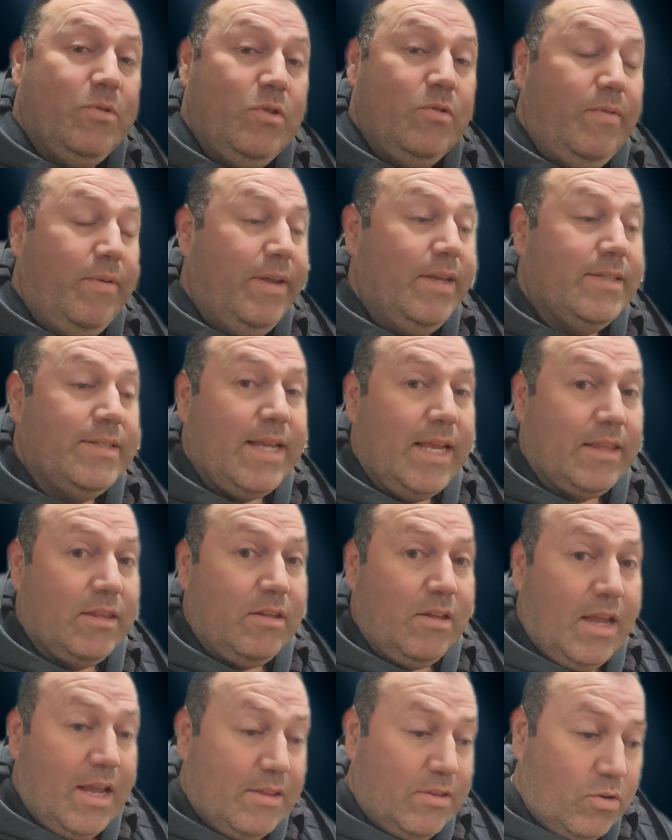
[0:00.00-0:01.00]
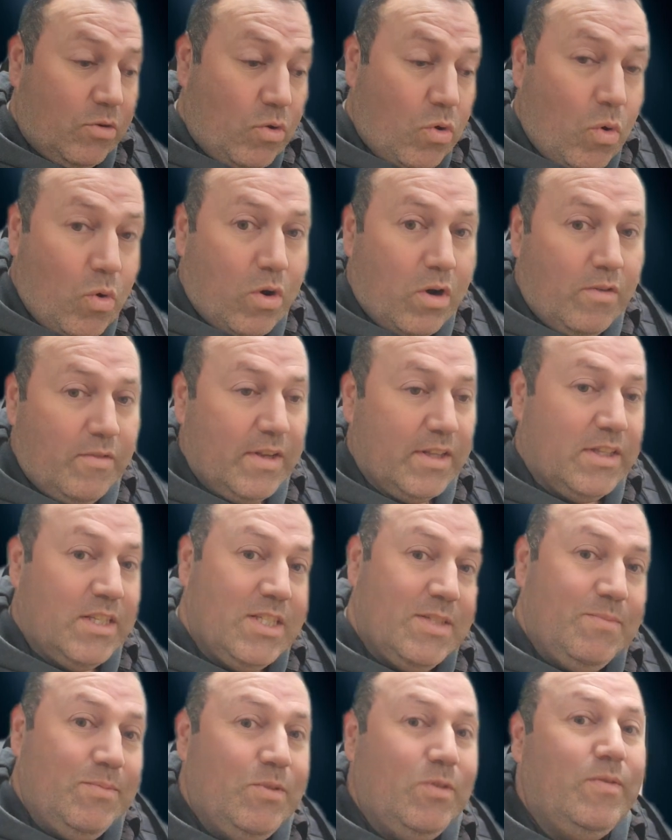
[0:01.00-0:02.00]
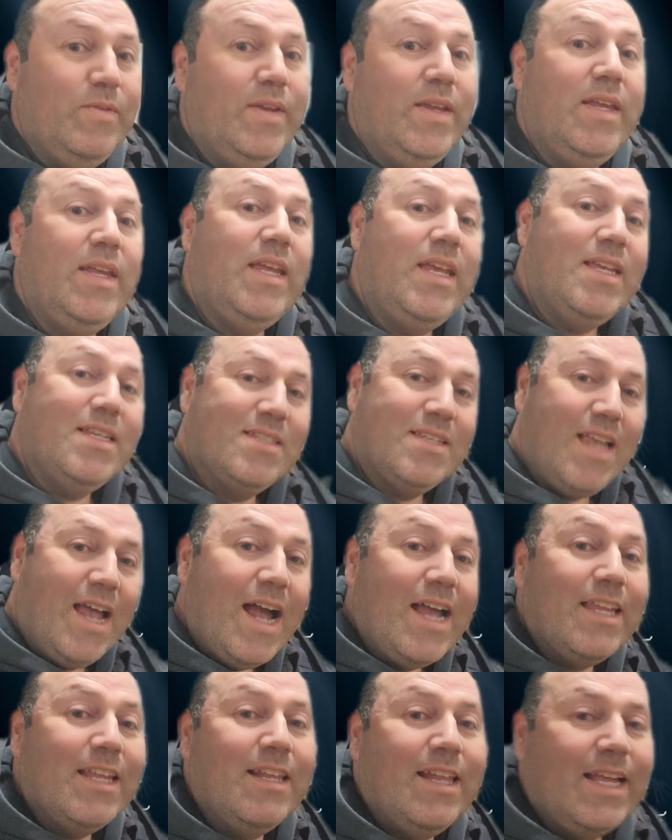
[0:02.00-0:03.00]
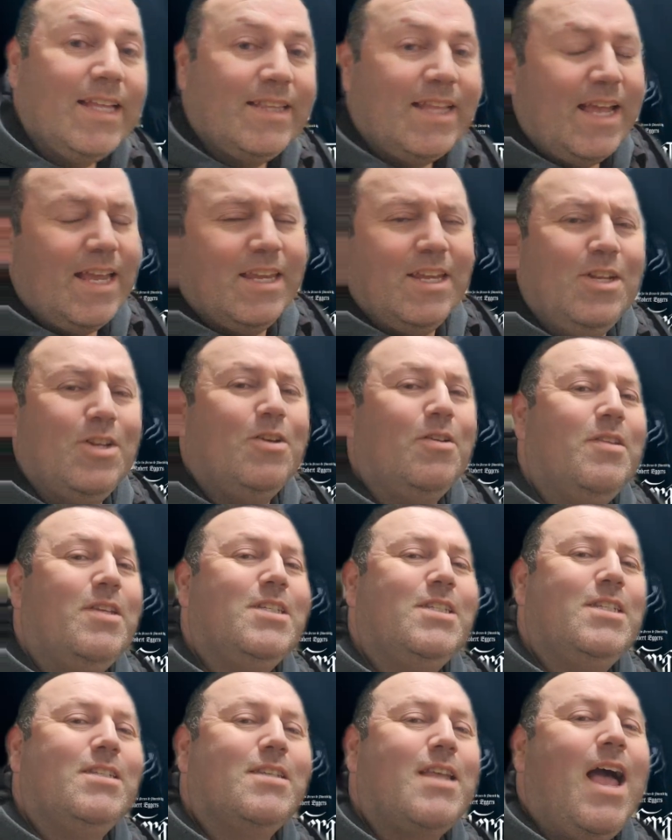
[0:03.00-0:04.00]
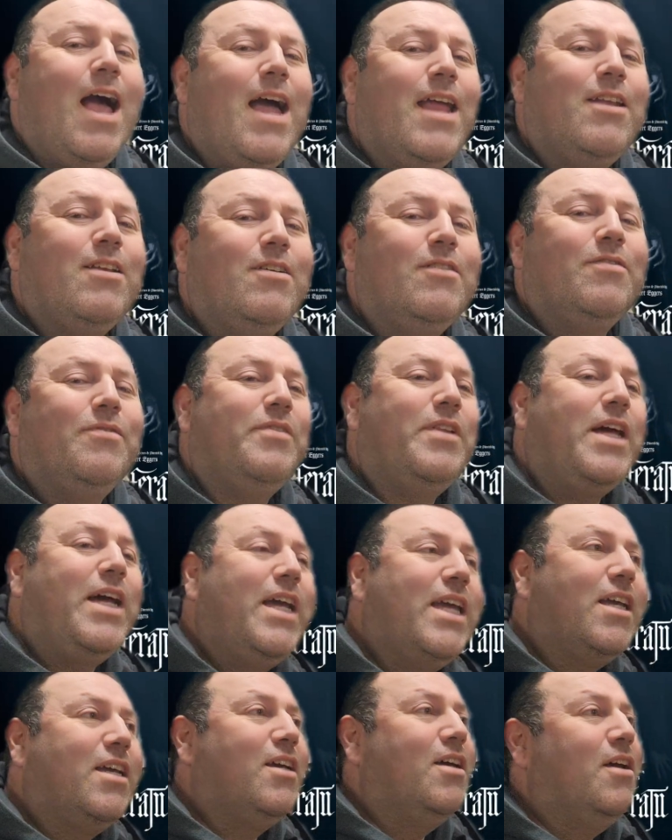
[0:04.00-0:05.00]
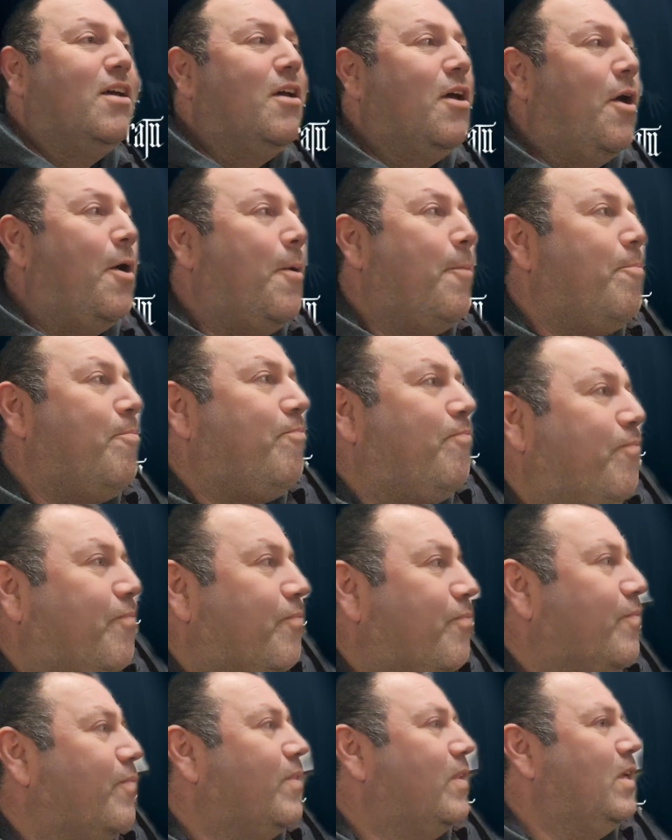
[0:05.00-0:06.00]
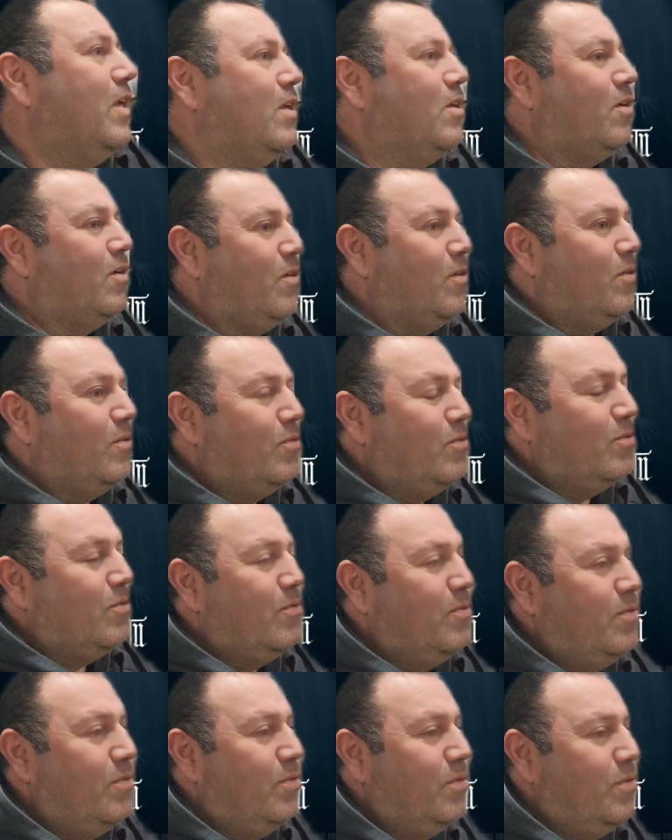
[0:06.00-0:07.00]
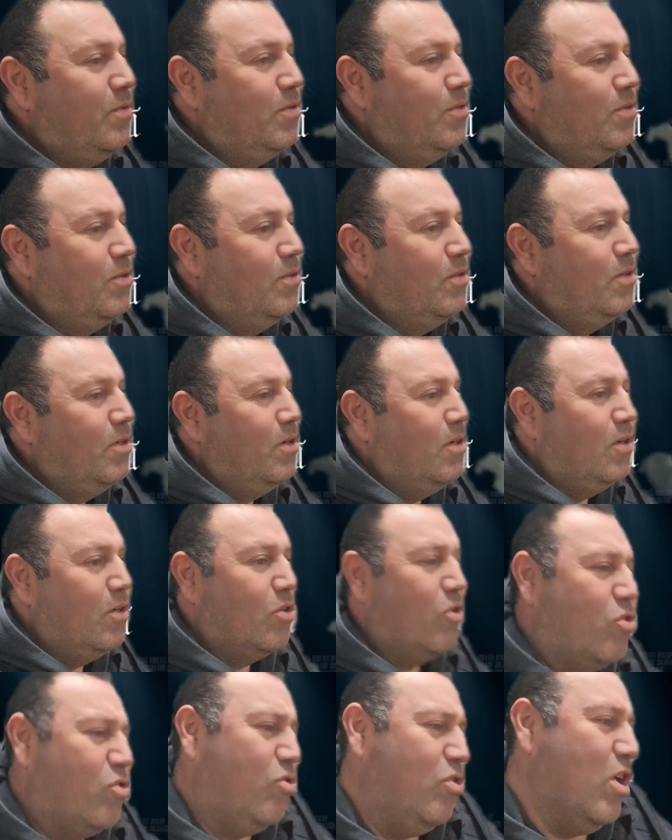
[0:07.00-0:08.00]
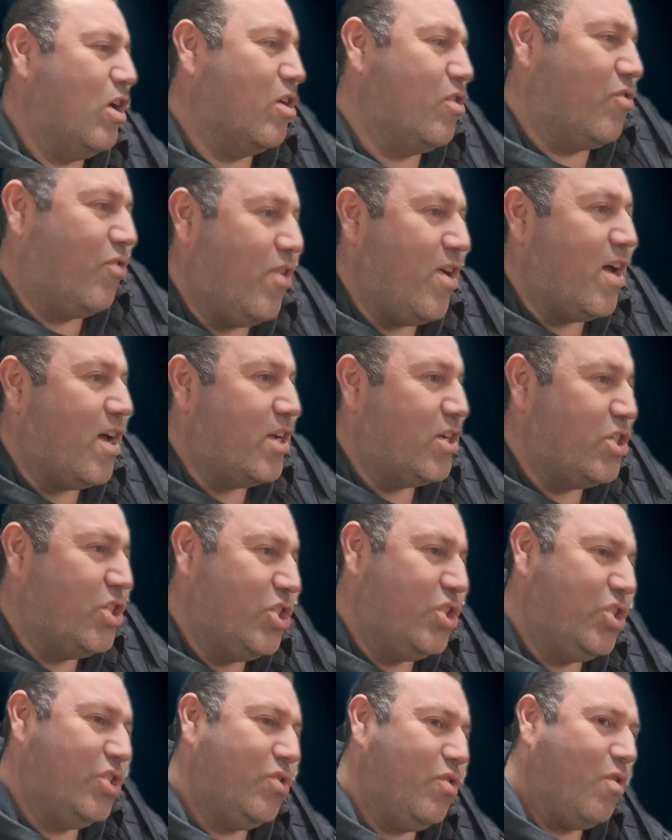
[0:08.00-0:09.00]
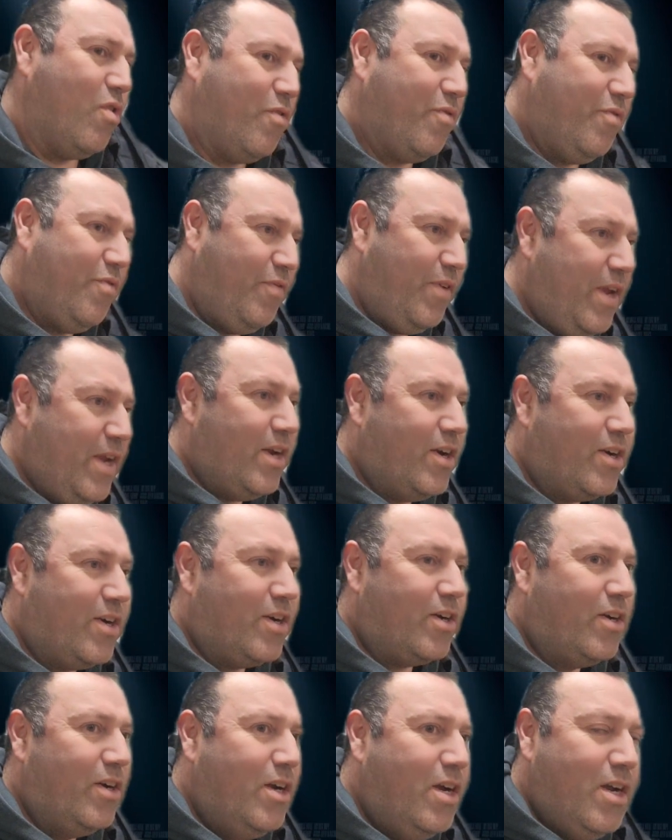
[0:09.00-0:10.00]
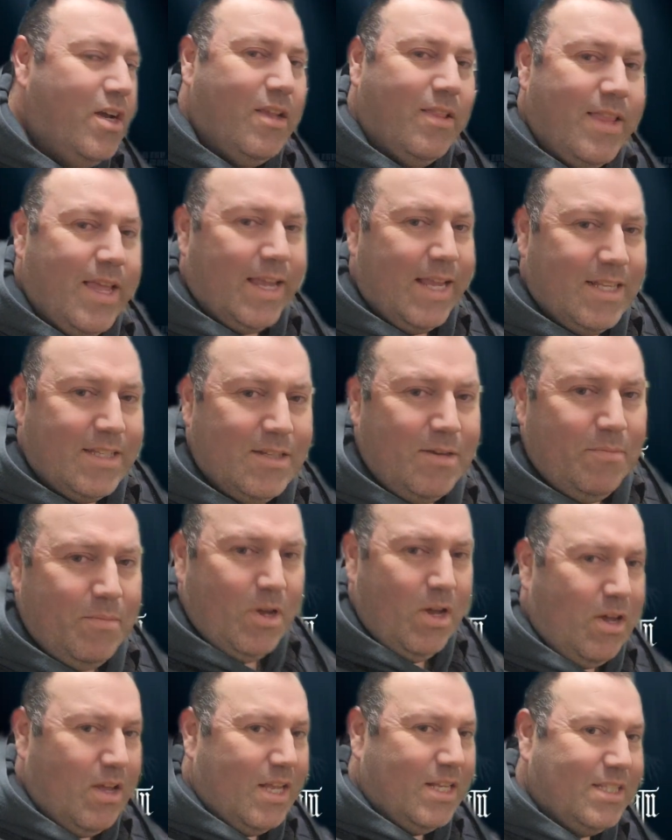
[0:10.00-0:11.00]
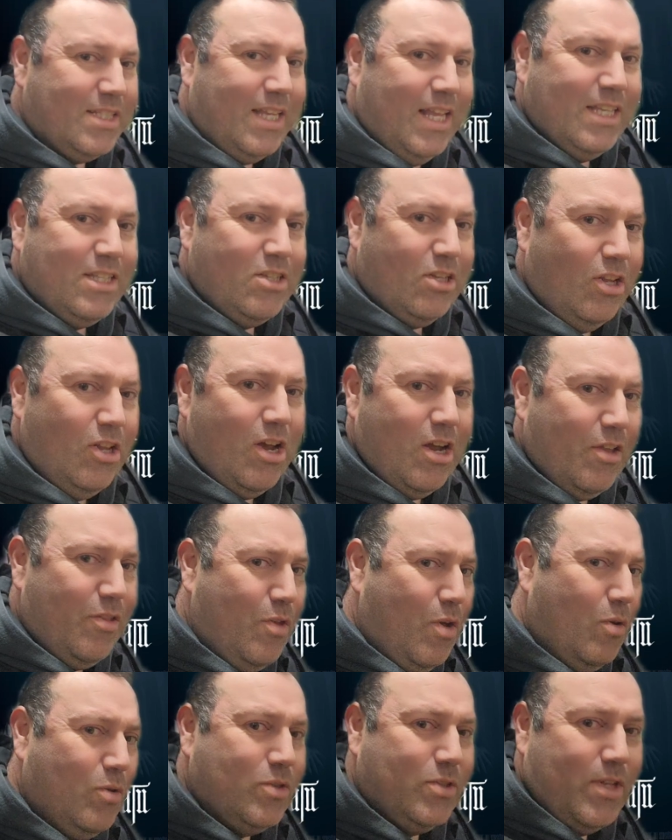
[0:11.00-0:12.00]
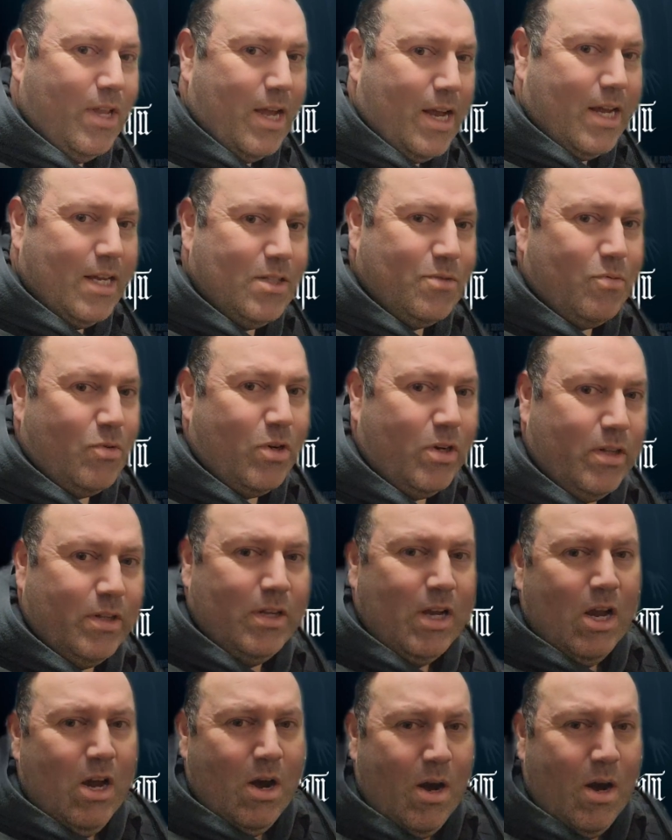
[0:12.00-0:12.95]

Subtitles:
movies at the core of it. This movie is kind of like that. You know, this is kind of like, you know, The Crush or Fear. Like it's along those lines where